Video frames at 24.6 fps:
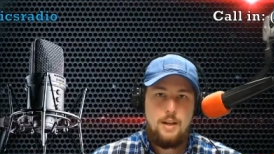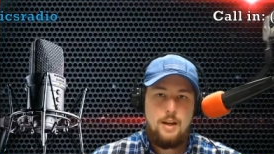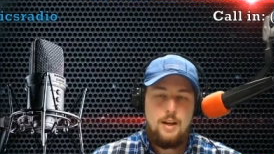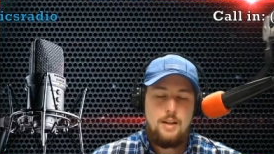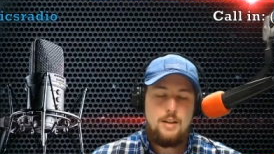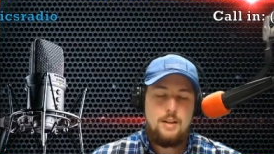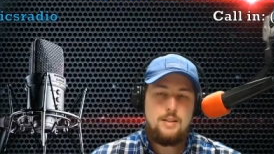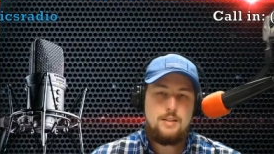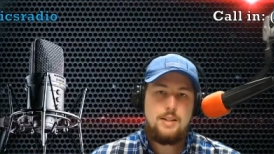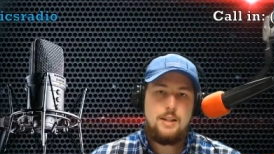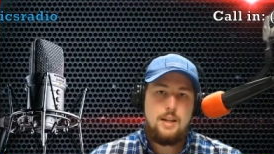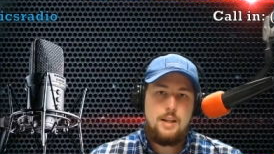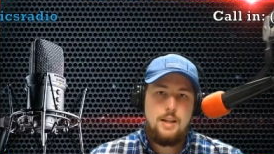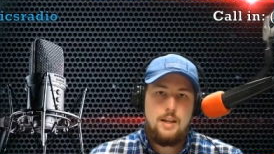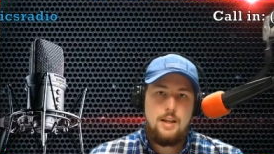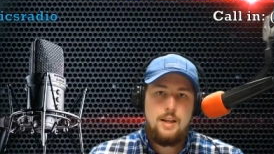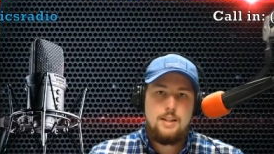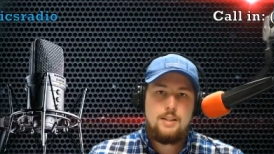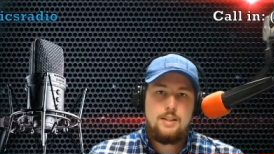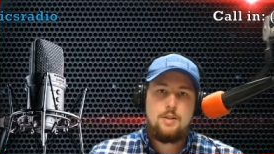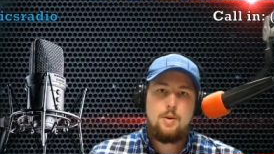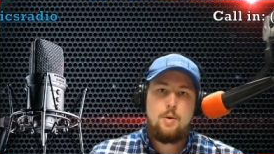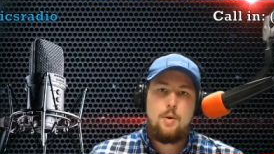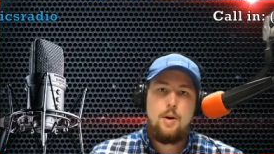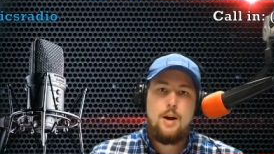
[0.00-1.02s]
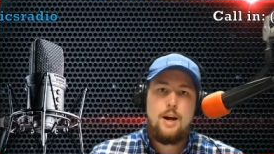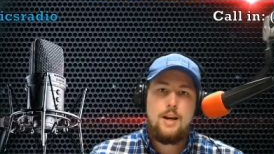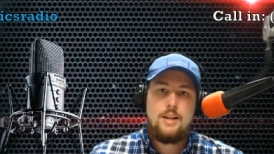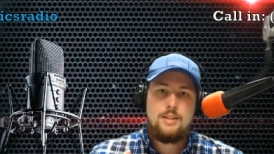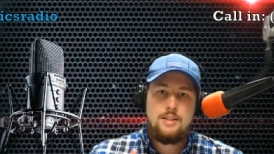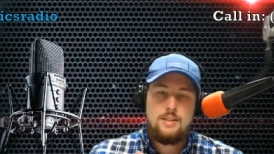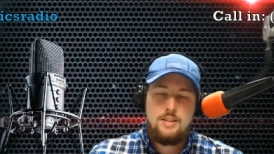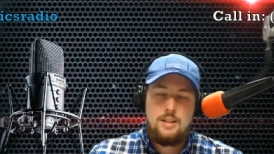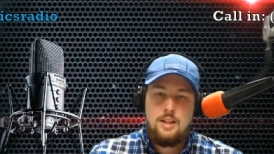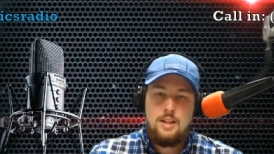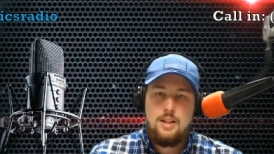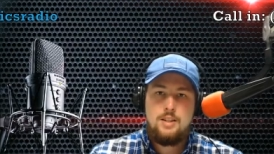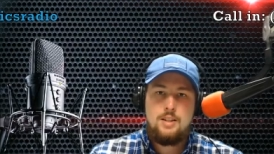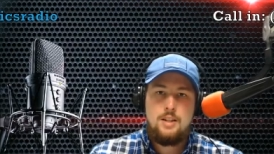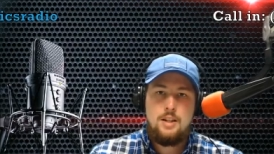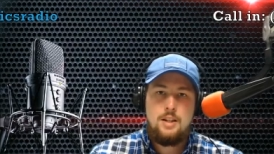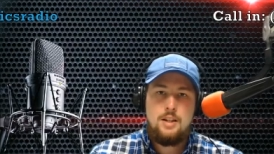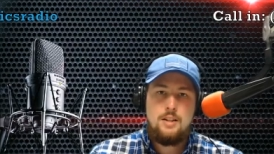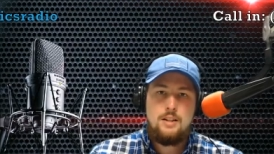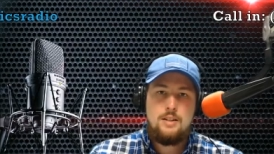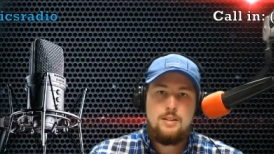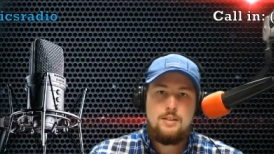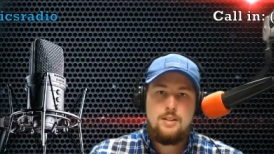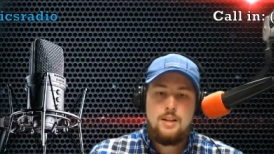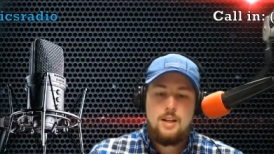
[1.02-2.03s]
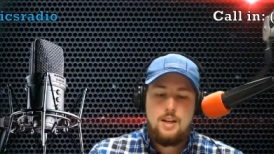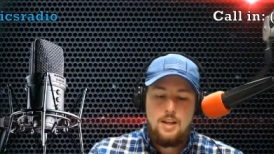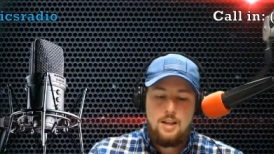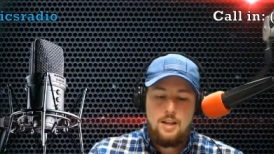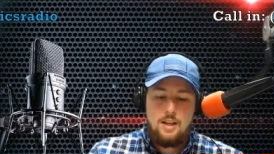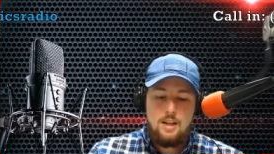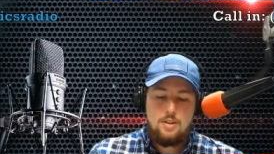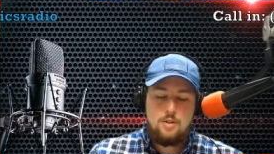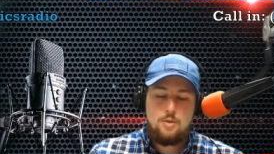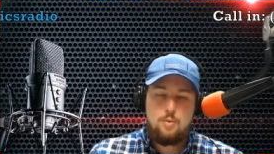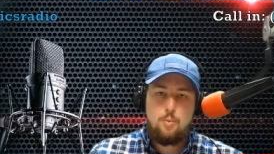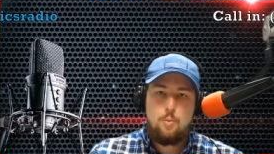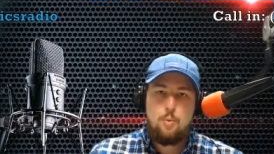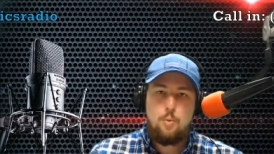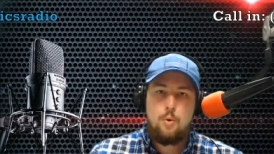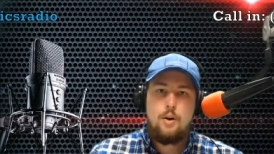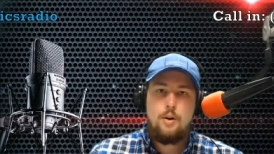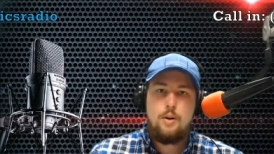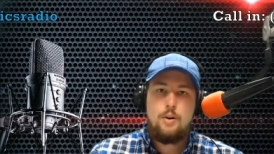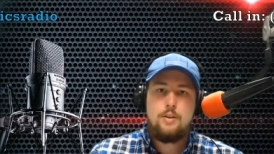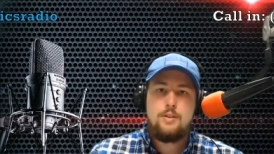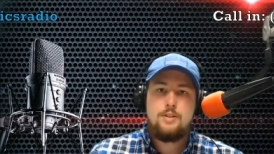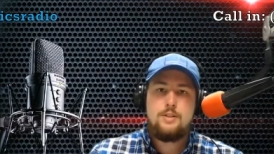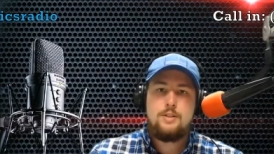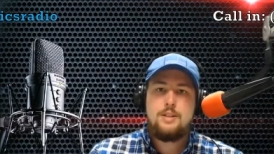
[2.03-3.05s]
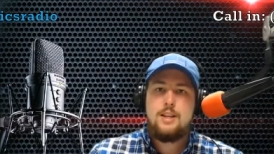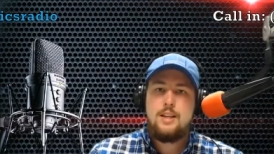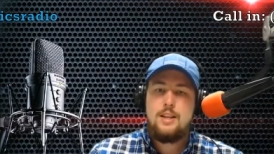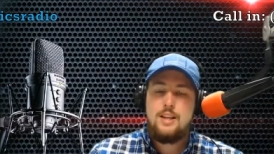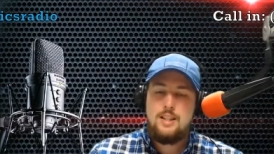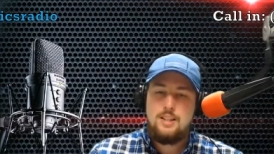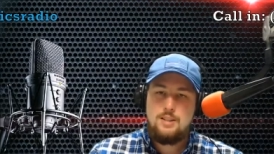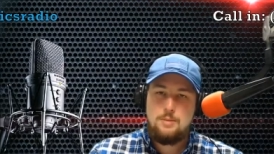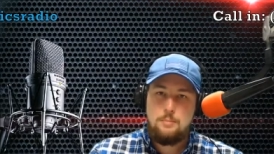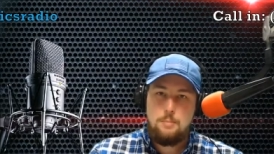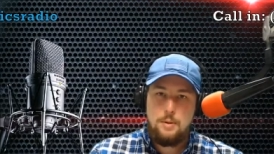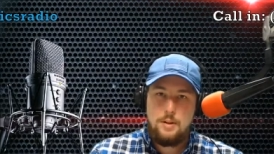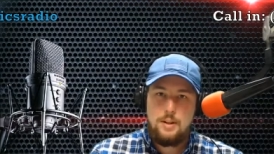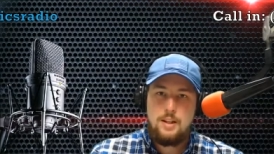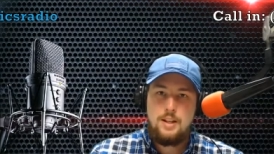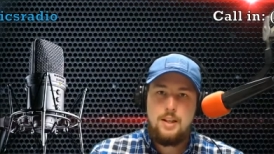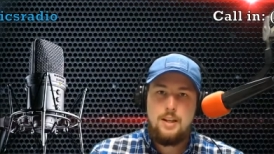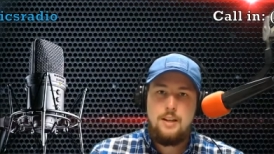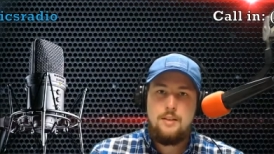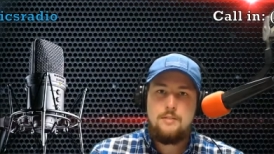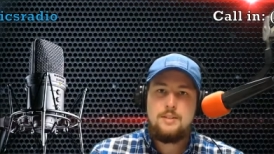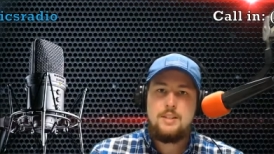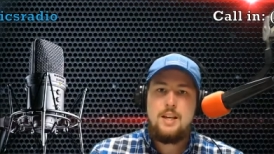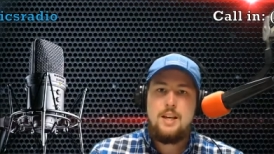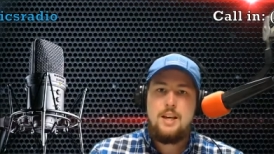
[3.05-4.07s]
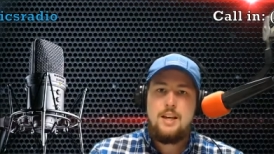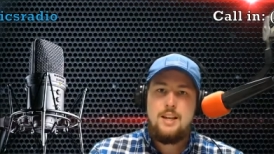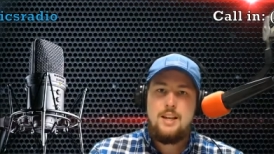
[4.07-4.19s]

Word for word: You see, it's Christ's teachings, his words, his beliefs,